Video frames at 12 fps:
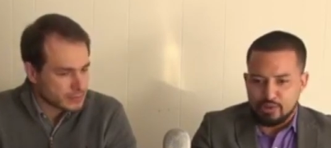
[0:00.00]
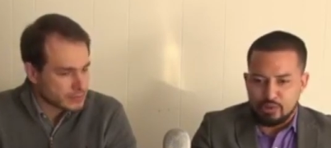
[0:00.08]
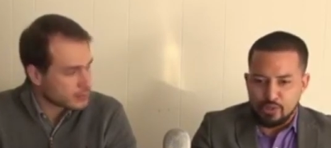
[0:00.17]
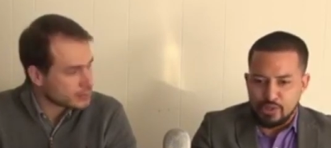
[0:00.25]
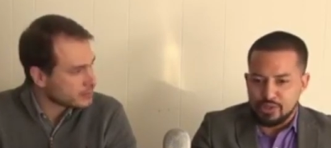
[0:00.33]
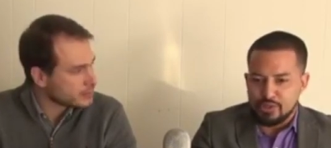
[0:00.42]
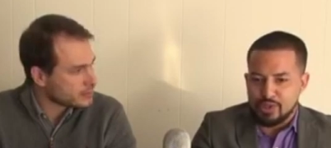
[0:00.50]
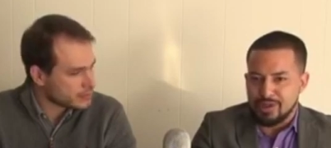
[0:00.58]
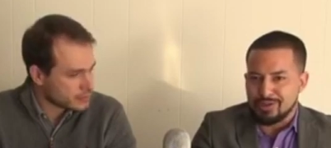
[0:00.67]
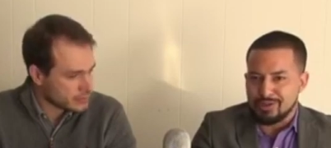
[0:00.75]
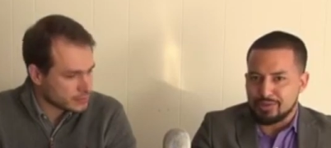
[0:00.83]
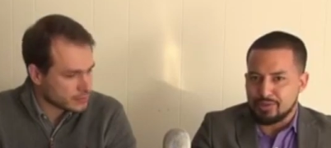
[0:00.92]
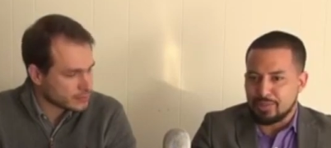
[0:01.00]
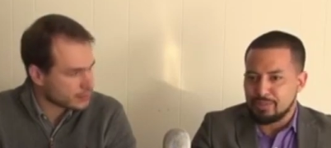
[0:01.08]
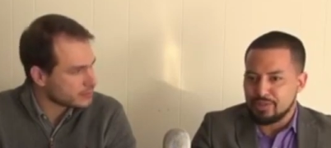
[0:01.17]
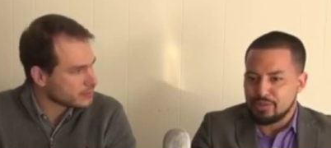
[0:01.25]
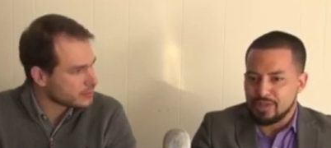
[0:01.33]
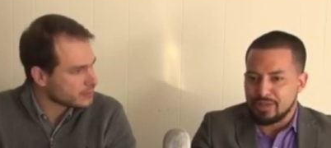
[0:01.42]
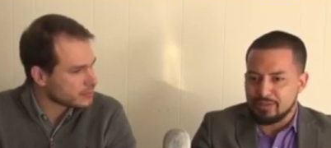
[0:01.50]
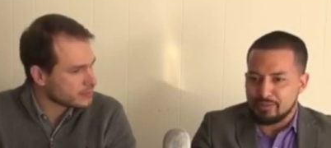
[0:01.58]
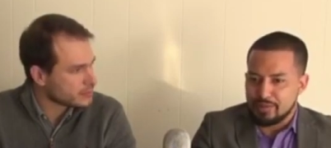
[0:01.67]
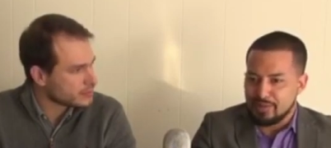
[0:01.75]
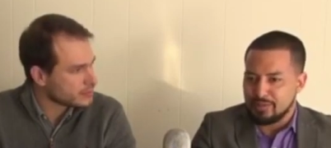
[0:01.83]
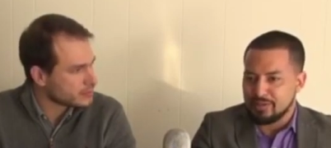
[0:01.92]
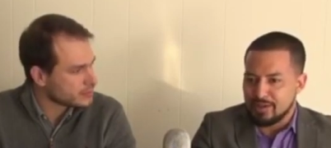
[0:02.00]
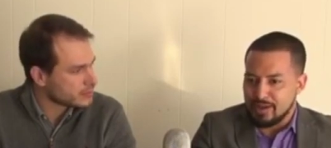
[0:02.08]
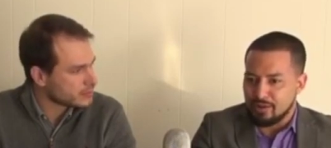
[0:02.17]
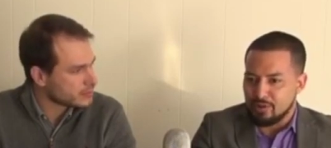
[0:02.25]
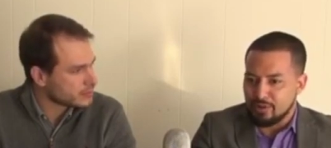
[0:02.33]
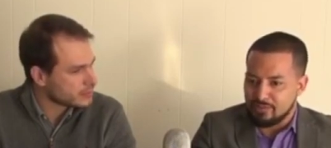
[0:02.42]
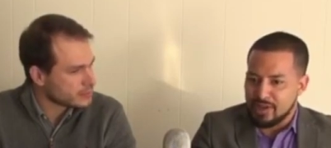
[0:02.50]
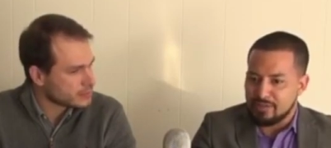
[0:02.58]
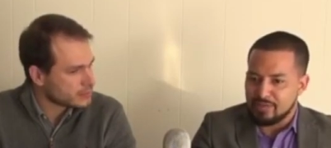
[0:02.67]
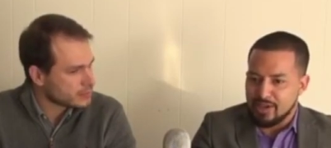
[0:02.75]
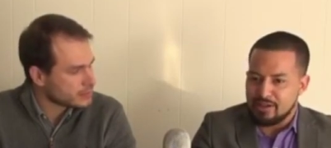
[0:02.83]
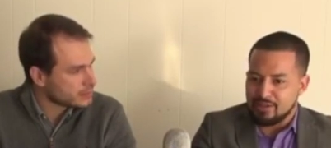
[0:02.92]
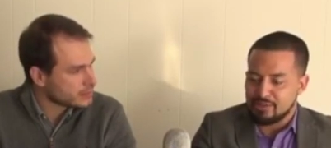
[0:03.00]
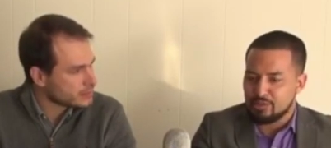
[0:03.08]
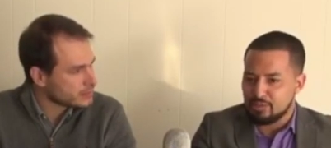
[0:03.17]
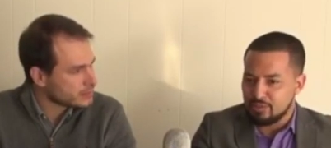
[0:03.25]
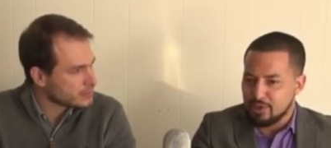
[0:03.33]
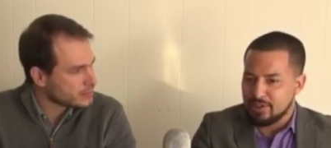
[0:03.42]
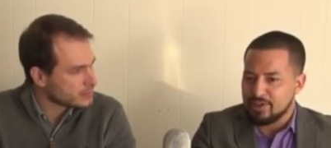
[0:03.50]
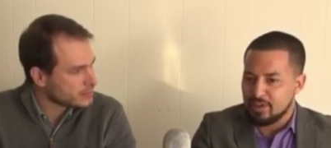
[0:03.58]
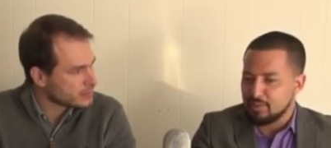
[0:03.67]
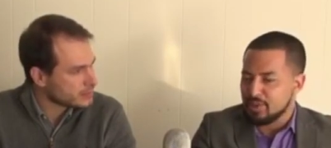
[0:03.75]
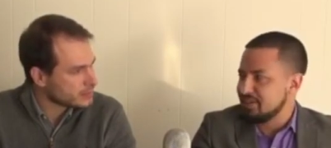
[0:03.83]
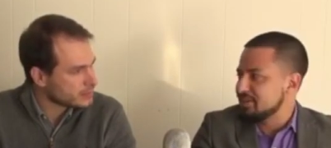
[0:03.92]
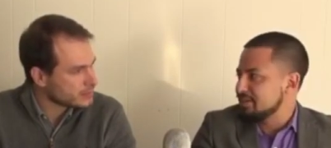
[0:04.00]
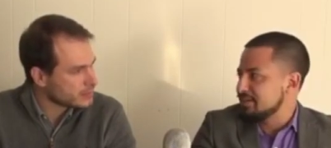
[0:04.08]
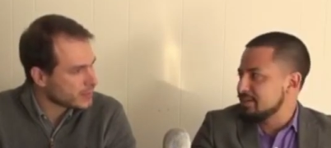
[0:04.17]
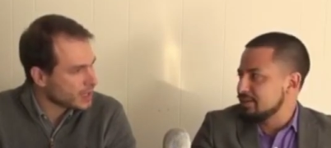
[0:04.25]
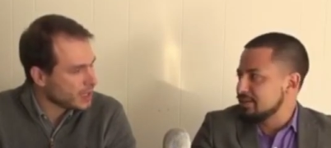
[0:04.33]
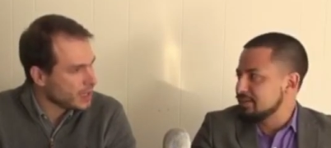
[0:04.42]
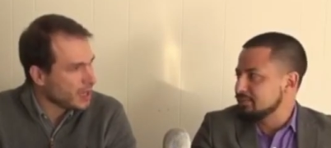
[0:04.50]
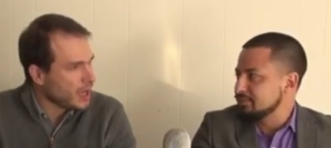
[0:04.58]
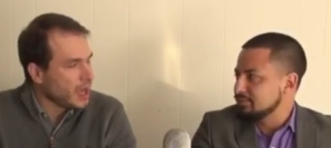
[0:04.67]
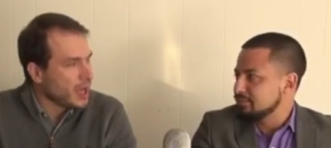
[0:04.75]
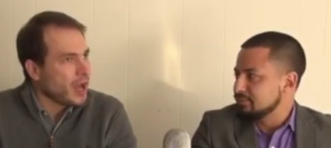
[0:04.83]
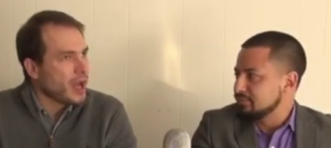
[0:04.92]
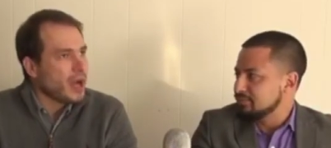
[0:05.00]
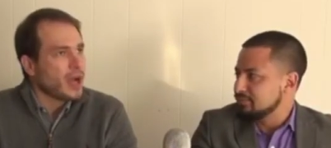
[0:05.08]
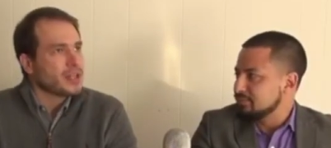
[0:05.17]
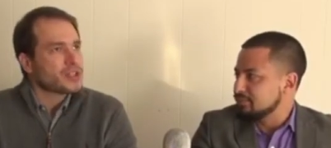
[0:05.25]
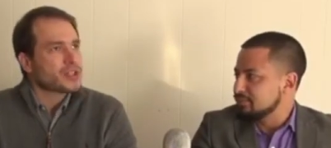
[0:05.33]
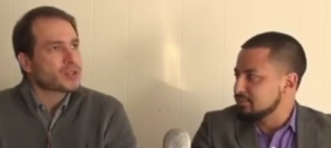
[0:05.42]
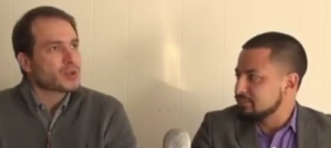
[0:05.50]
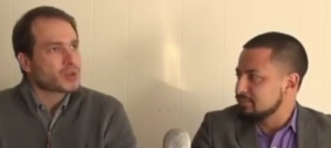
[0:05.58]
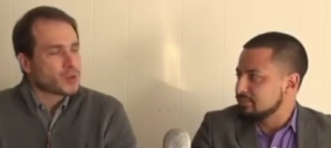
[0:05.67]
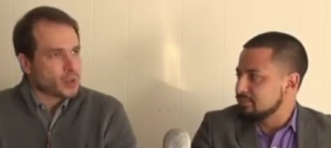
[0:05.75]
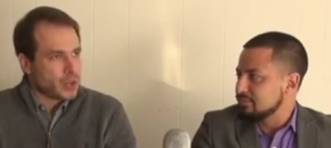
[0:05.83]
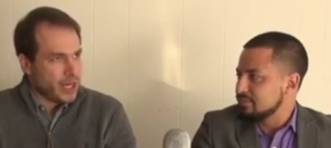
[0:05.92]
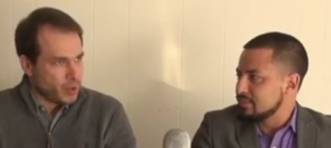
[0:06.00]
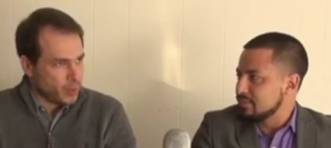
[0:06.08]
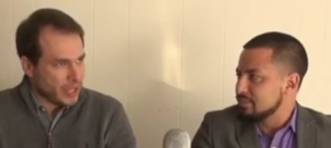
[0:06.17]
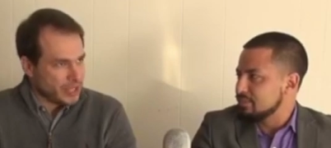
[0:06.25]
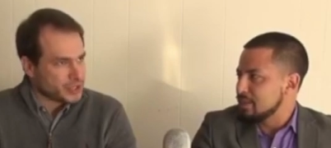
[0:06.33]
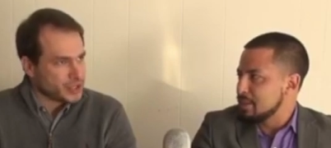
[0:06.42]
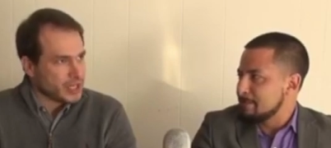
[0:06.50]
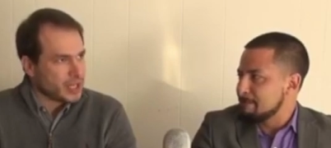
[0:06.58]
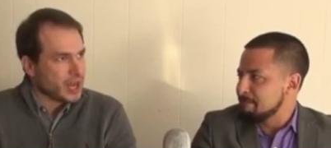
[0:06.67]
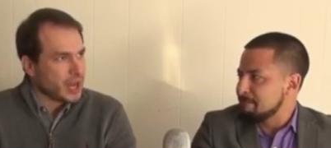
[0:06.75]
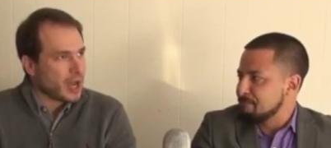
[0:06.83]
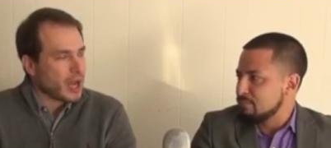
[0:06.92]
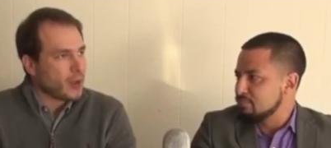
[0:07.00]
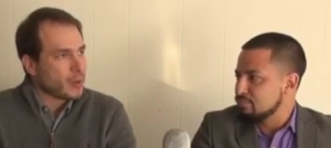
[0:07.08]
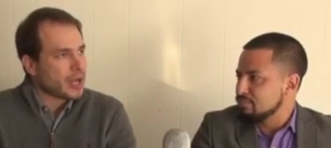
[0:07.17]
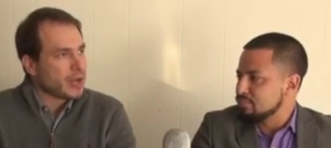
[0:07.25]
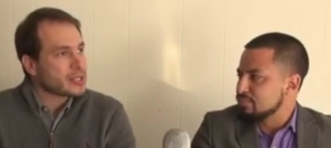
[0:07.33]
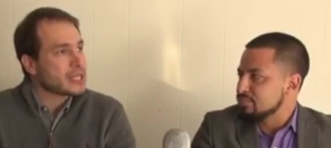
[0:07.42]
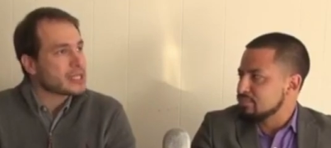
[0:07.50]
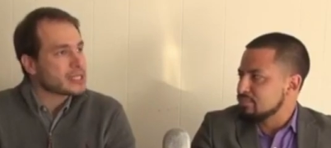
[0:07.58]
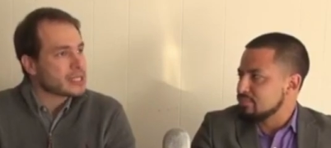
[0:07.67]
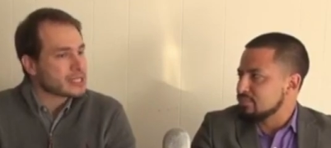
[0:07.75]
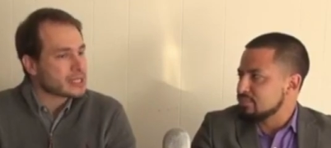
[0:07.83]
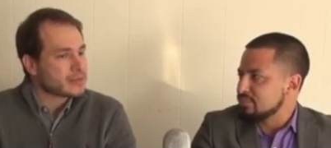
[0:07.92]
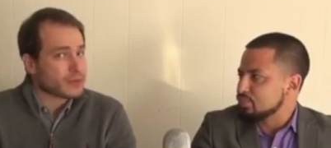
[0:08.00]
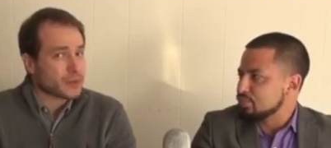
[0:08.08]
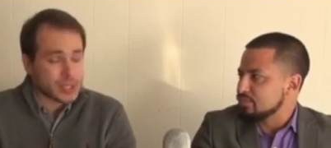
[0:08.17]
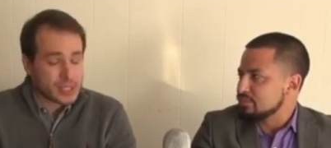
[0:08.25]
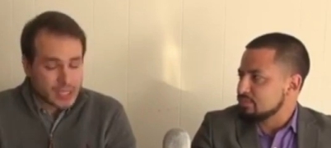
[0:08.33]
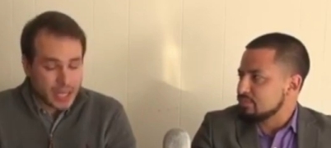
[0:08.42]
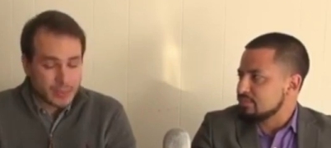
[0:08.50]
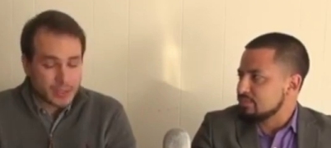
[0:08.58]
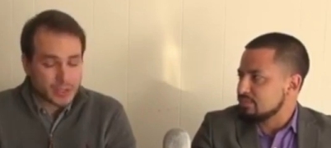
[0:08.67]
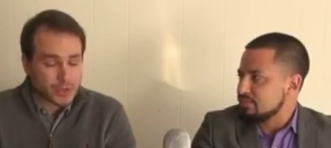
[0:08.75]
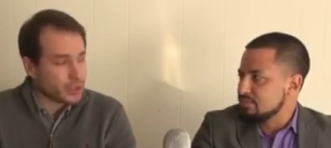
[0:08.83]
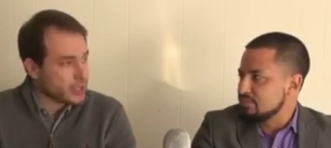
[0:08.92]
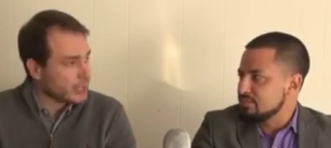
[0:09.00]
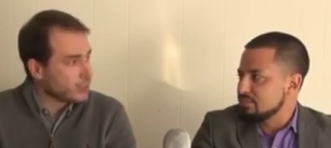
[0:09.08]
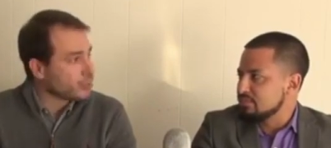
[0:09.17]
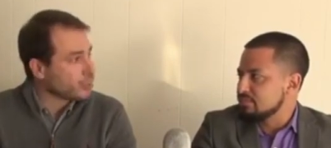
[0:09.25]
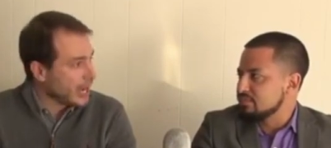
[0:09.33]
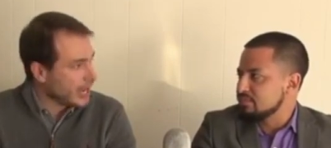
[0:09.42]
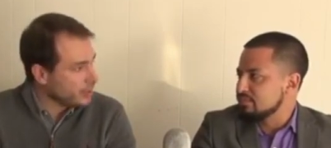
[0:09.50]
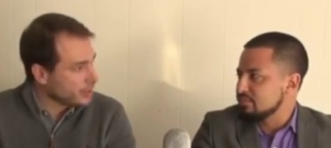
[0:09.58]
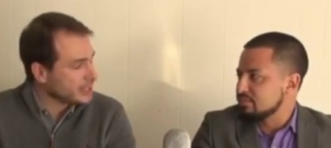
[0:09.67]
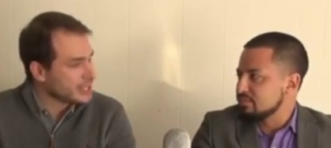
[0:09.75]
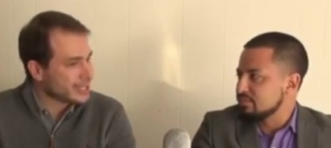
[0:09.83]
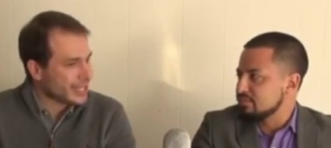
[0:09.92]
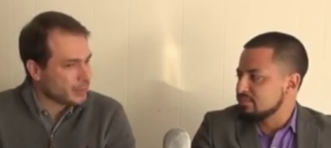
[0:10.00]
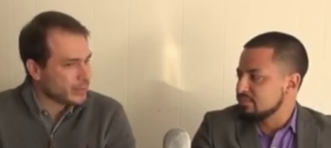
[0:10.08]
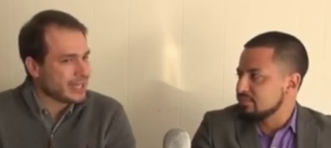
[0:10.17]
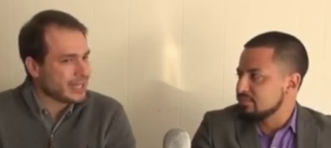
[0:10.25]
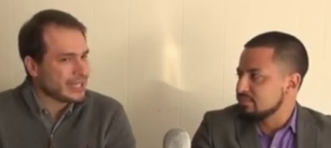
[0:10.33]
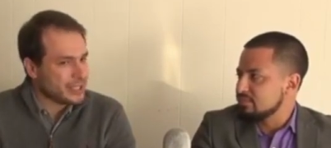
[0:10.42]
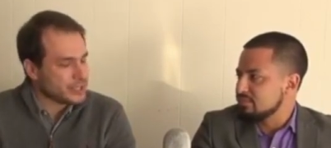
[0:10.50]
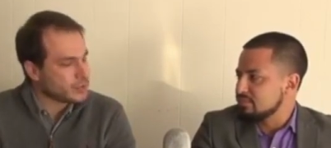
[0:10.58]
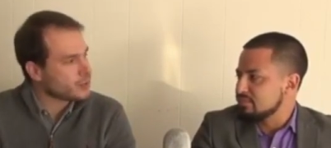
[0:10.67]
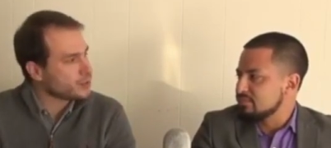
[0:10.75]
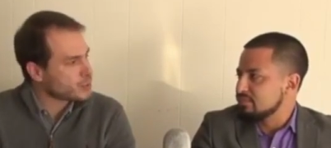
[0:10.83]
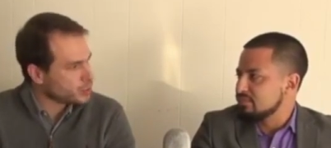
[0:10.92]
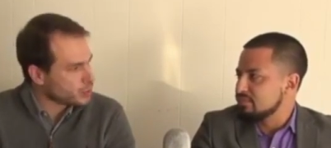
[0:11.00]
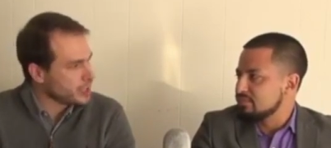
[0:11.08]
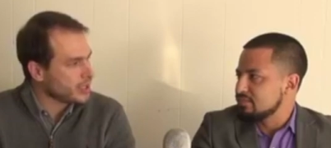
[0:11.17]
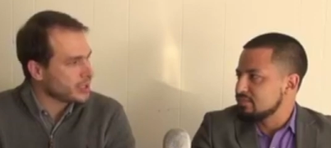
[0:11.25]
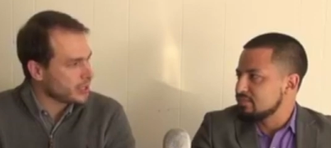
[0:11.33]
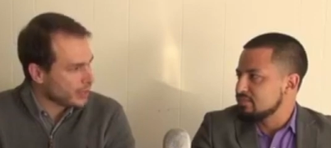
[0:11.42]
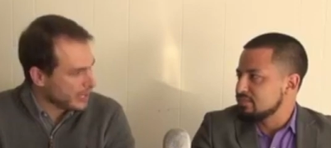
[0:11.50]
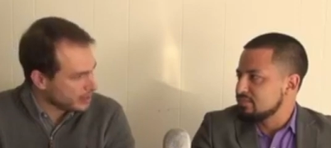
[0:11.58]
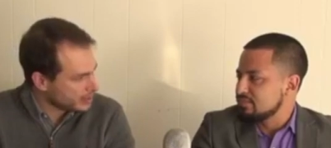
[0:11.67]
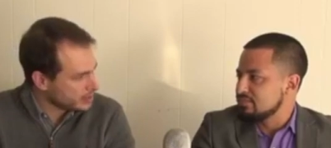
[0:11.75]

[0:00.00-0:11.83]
Speaker 1: which agenda. So, I mean, did you get the feeling that all five candidates were running independently? great
Speaker 2: question. I, what I would say is this first, I'm extraordinarily proud that this campaign is truly independent